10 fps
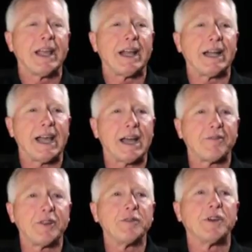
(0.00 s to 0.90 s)
and it had a
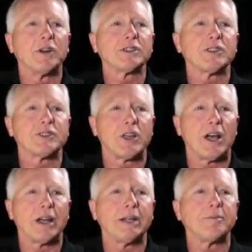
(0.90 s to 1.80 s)
few verses
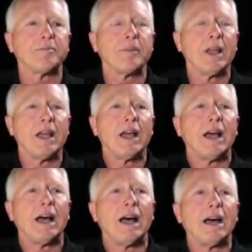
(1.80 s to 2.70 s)
on it
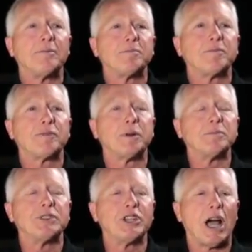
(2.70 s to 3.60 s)

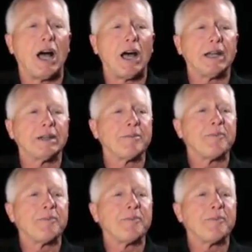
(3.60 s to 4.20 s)
from John